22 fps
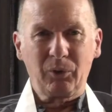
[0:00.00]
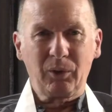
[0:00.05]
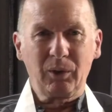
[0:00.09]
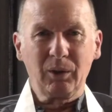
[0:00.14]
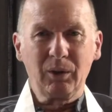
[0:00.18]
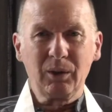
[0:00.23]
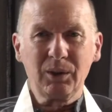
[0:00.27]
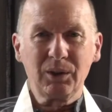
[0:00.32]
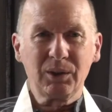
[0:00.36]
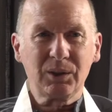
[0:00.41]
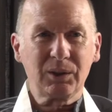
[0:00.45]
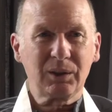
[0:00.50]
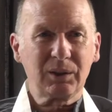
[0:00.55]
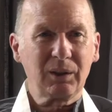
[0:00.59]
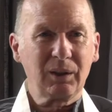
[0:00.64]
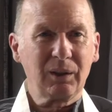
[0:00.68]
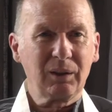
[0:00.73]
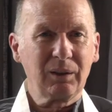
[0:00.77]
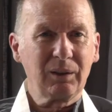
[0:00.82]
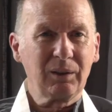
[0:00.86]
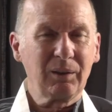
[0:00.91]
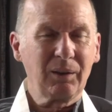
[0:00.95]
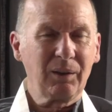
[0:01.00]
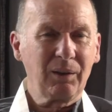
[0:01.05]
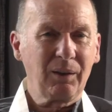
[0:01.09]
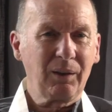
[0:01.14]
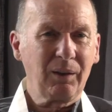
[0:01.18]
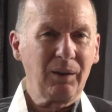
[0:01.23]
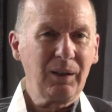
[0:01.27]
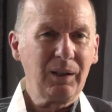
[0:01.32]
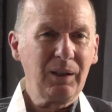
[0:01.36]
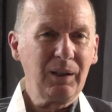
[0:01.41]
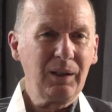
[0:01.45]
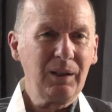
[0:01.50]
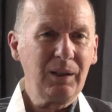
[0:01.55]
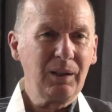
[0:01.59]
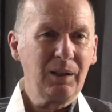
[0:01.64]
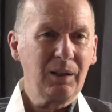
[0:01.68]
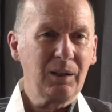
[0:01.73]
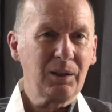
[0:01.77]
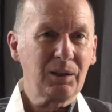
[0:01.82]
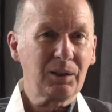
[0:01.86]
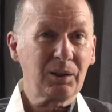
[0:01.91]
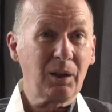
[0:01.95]
there's uh, the
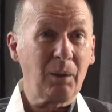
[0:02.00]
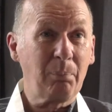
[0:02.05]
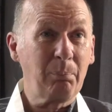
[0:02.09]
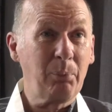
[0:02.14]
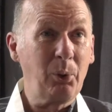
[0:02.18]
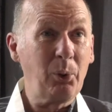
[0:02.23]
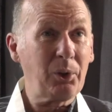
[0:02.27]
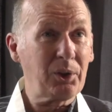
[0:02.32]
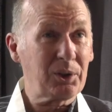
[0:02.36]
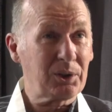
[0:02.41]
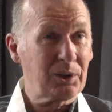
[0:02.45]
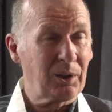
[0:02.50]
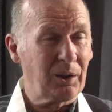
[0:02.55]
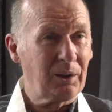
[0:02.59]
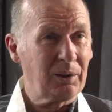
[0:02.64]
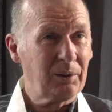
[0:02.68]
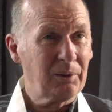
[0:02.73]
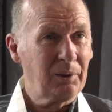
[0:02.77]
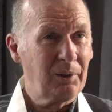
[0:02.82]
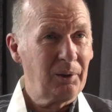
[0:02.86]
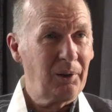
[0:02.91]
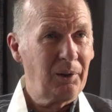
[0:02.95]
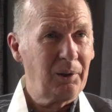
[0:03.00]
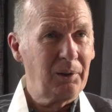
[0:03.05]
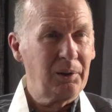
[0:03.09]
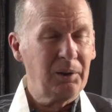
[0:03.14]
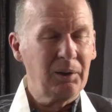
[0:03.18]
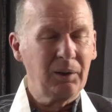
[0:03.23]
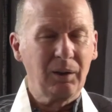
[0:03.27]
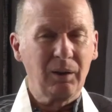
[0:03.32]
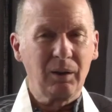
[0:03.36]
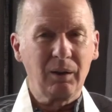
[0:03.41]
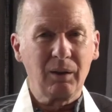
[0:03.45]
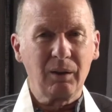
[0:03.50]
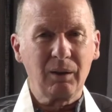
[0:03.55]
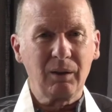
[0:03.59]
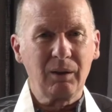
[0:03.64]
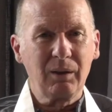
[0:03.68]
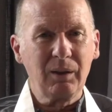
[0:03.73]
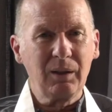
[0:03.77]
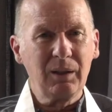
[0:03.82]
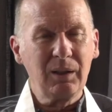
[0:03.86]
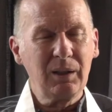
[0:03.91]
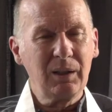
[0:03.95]
Sappurisa,
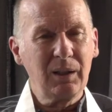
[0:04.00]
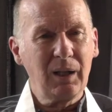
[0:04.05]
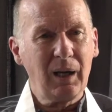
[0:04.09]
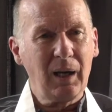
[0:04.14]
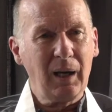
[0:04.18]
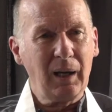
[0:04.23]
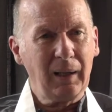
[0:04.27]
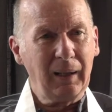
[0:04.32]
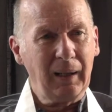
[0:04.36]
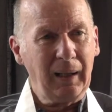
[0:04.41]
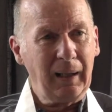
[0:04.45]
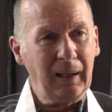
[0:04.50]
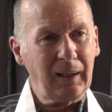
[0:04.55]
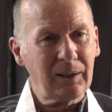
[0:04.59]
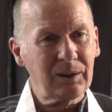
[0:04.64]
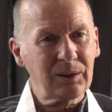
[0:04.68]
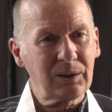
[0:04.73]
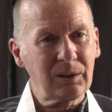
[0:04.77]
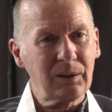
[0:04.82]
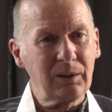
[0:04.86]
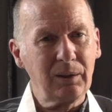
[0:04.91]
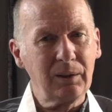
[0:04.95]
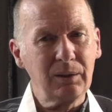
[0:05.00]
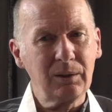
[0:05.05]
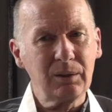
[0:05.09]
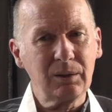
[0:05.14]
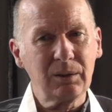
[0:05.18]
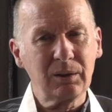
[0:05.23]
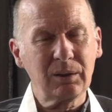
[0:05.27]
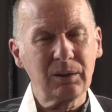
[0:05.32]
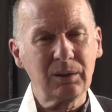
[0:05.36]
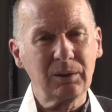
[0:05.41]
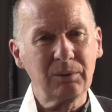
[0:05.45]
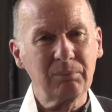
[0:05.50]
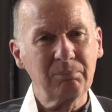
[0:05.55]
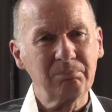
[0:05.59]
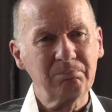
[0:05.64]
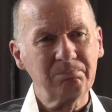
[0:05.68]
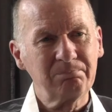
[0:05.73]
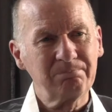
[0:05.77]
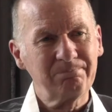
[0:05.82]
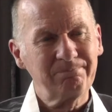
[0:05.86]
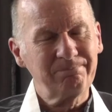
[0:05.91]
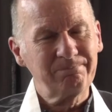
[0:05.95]
the excellent,
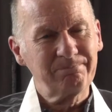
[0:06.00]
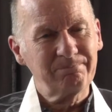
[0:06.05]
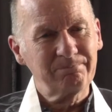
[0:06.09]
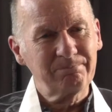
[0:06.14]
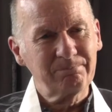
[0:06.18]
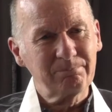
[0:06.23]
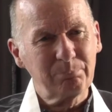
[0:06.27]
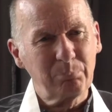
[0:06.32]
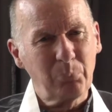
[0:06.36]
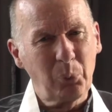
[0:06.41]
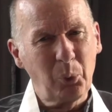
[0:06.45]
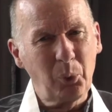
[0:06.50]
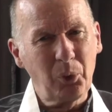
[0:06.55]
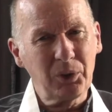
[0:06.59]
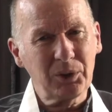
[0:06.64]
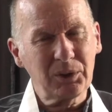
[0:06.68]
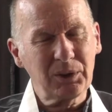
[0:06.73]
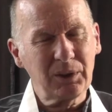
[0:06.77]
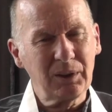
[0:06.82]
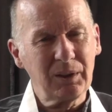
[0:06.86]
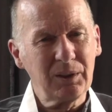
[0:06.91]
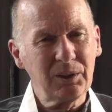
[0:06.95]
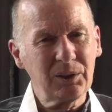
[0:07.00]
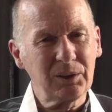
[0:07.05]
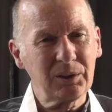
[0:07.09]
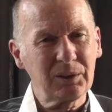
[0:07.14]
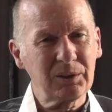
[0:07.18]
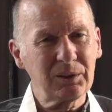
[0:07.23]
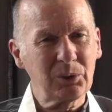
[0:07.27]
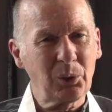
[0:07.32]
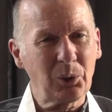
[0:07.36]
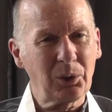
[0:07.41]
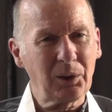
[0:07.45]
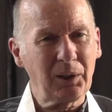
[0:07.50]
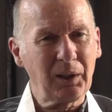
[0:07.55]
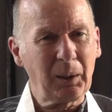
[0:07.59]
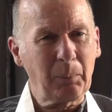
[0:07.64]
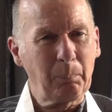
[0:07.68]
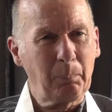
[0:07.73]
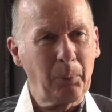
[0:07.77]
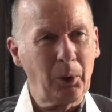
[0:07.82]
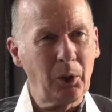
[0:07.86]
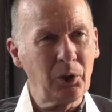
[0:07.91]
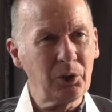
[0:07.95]
Purisa is sort of
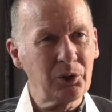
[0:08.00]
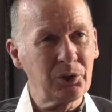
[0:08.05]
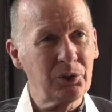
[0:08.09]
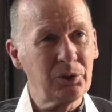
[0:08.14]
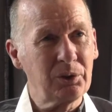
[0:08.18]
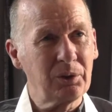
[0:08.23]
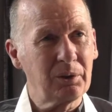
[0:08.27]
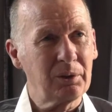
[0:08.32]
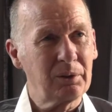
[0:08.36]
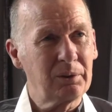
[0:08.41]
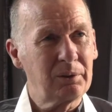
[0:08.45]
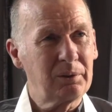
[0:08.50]
like person,